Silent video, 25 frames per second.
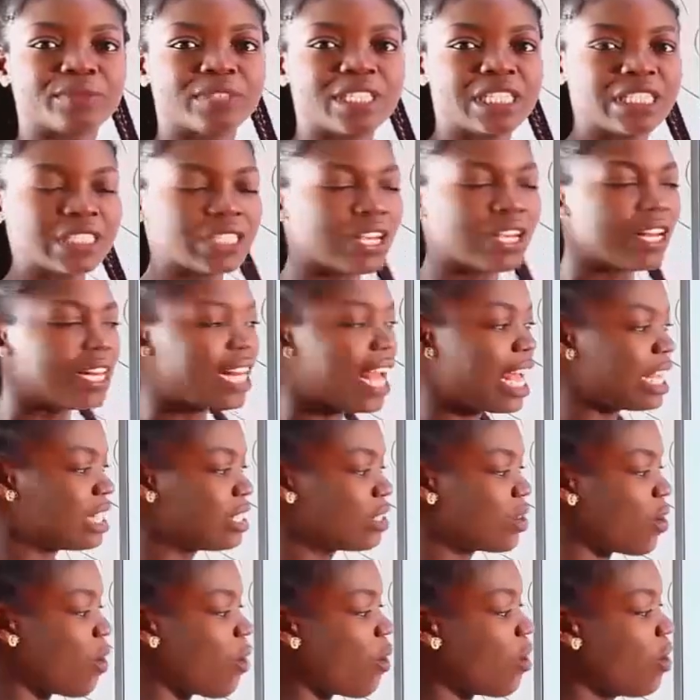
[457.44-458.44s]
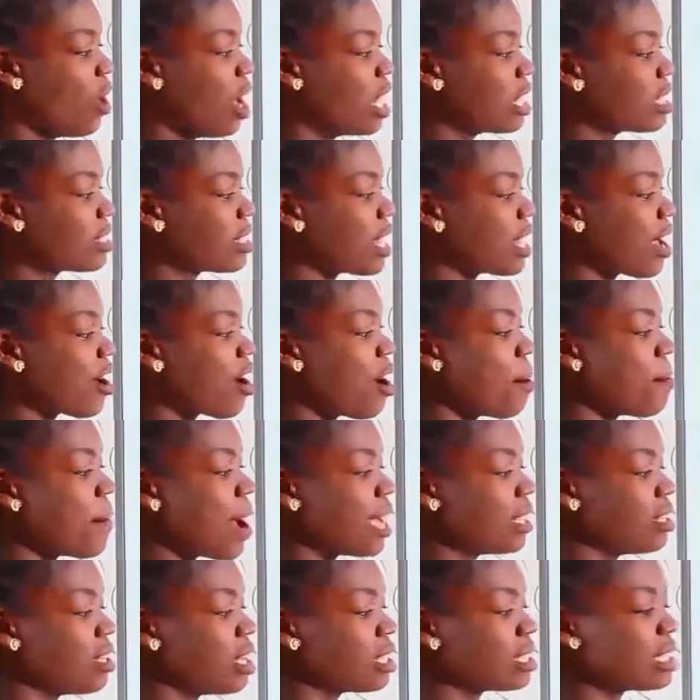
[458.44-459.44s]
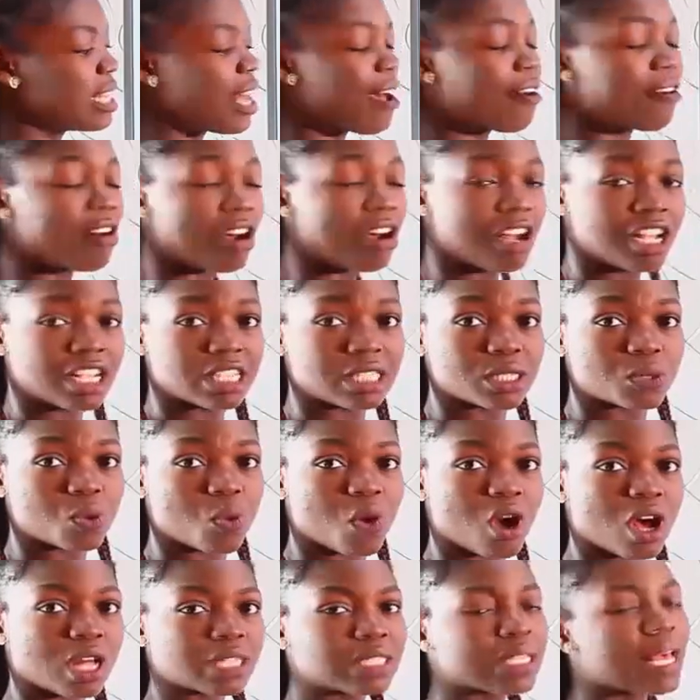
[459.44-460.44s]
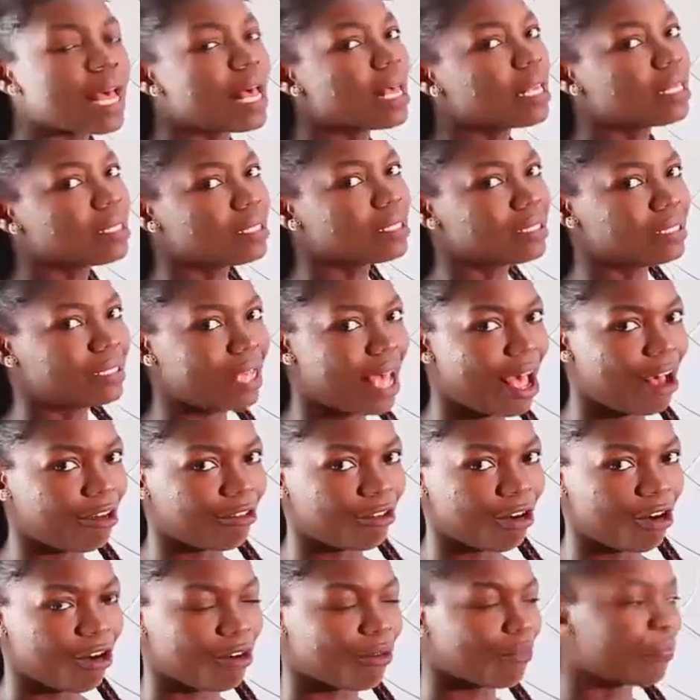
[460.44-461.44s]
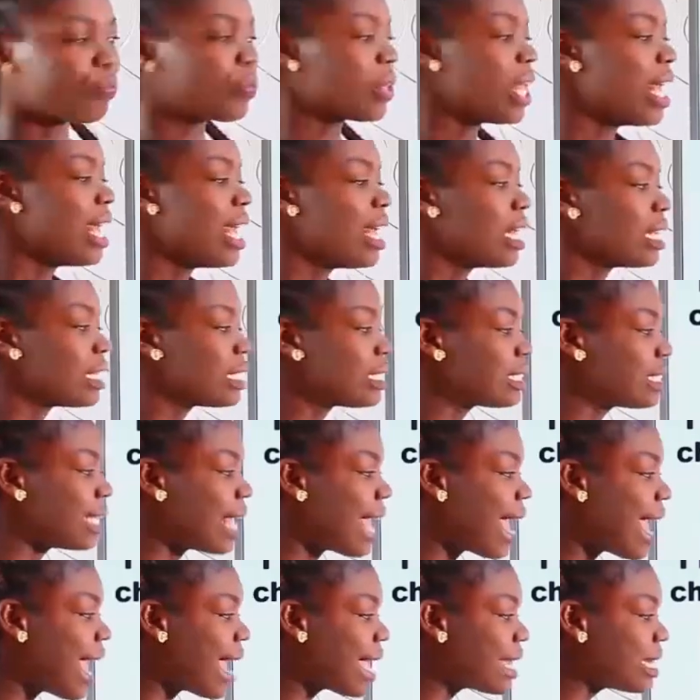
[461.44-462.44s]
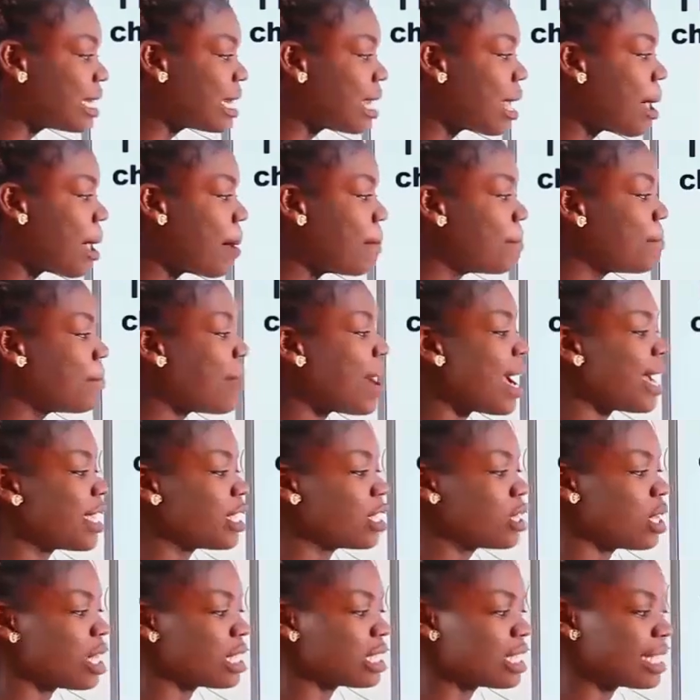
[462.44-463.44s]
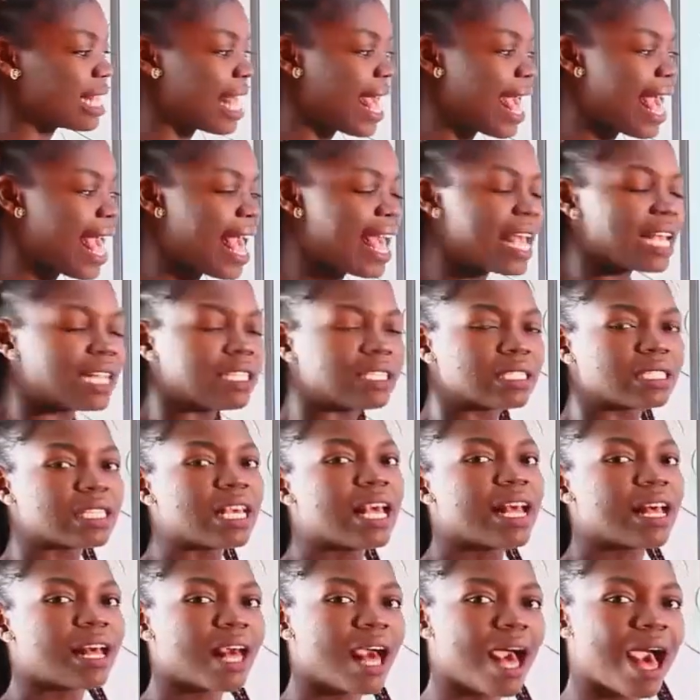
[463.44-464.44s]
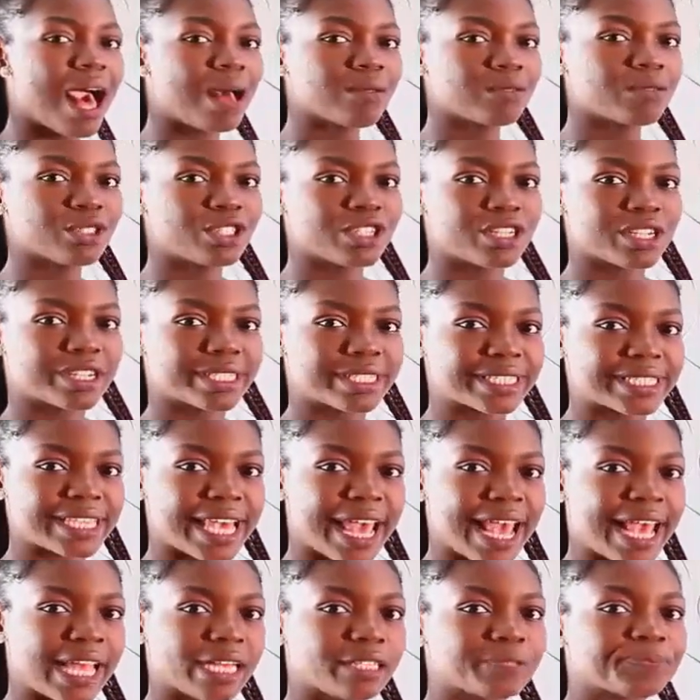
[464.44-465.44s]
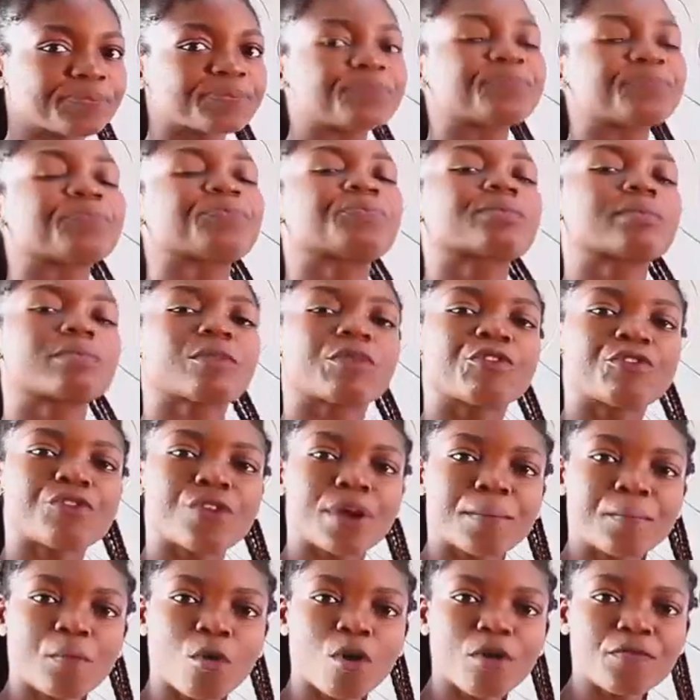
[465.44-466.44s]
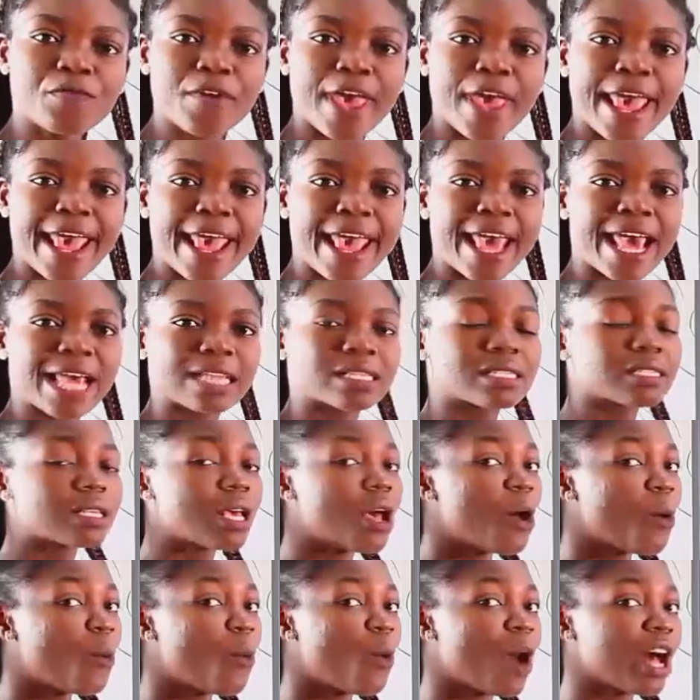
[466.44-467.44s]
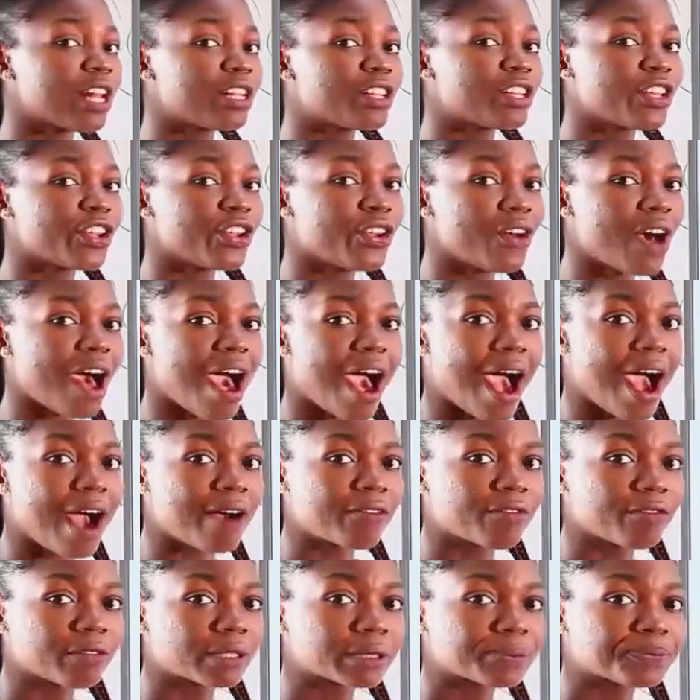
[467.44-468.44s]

So let's go. 0 minus 0 is what? 0. 10 minus 8. Count your 10. Remove 8. What do you have?